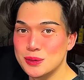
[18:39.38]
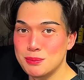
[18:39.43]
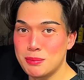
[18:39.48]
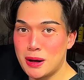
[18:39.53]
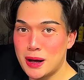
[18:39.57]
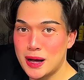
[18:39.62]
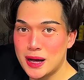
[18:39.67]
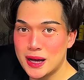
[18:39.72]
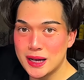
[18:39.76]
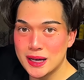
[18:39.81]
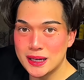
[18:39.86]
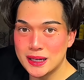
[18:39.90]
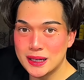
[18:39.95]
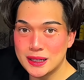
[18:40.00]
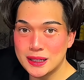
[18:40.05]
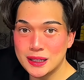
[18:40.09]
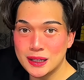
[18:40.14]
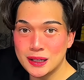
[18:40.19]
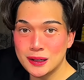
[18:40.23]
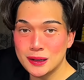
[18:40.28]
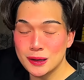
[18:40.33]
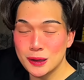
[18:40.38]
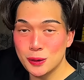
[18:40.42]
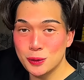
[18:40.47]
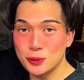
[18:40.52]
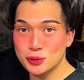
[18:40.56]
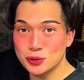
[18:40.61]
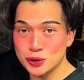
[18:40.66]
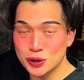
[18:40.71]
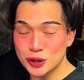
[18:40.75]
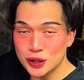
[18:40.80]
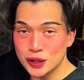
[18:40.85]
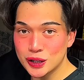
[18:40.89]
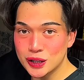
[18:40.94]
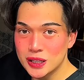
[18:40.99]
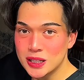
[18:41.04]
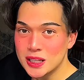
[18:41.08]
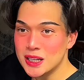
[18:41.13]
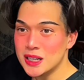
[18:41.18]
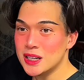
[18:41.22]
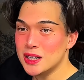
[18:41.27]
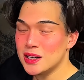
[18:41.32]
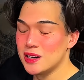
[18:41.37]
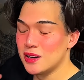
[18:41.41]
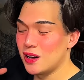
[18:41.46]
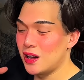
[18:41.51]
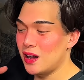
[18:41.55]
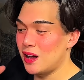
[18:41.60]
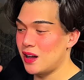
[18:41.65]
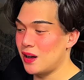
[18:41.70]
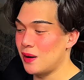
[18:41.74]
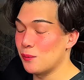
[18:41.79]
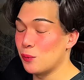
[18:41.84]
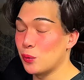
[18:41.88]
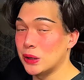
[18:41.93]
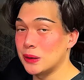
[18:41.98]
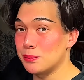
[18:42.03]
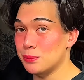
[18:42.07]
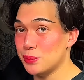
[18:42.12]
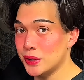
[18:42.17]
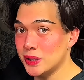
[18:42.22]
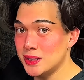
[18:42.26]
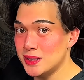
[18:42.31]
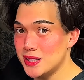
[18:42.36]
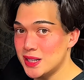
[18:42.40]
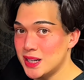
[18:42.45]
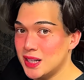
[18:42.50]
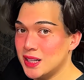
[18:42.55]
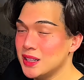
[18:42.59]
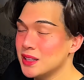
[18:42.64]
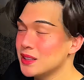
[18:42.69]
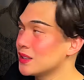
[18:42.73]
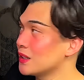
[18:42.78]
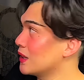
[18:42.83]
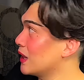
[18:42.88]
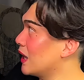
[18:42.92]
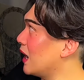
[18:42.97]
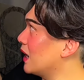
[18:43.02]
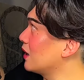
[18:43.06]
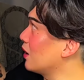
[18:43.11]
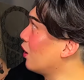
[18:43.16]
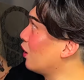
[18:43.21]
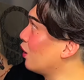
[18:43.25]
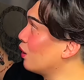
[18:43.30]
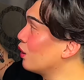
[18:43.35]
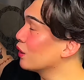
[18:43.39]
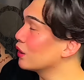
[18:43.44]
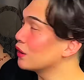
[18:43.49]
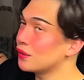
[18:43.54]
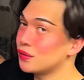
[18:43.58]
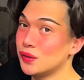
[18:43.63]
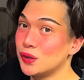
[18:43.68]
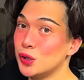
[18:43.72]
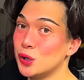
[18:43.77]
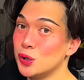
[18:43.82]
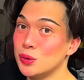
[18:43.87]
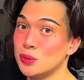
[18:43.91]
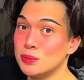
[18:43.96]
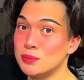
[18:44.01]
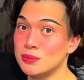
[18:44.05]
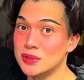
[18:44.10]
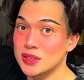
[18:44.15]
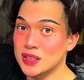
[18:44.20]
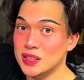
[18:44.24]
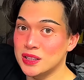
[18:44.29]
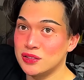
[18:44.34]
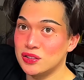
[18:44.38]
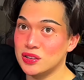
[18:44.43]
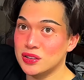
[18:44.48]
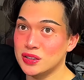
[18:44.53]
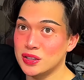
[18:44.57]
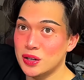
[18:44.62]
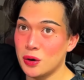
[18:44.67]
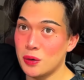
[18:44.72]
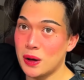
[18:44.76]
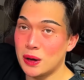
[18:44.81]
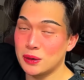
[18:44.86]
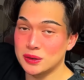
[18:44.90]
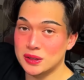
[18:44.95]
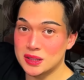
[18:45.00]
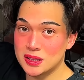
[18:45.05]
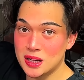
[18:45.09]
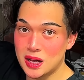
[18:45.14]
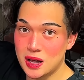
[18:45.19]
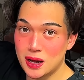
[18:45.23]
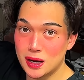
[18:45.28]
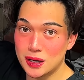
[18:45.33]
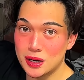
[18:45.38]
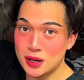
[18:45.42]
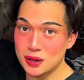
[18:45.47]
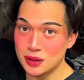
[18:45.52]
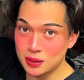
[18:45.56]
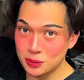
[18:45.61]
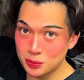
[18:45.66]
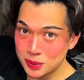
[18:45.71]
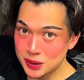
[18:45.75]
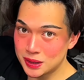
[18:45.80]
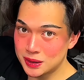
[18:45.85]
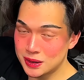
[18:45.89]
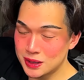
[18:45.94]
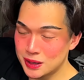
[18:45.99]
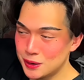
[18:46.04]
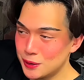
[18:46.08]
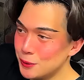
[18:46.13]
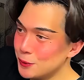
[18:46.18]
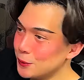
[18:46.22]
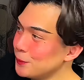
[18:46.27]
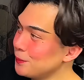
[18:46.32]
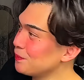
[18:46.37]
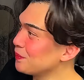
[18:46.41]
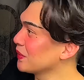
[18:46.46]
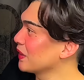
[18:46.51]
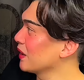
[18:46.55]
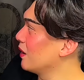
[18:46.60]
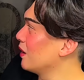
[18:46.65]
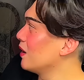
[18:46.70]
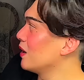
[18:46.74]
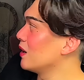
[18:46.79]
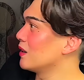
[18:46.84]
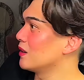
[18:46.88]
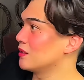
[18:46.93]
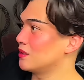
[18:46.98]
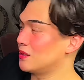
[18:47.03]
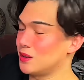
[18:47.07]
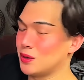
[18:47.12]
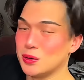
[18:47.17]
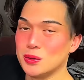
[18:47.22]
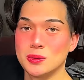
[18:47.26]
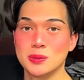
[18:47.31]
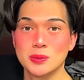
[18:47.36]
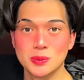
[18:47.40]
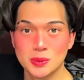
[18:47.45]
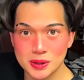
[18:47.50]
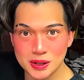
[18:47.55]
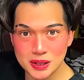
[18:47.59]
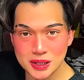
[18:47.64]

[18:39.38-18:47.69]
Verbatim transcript: buy an enclosure um, when printing so that all the fumes can just go outside of the window. So we'll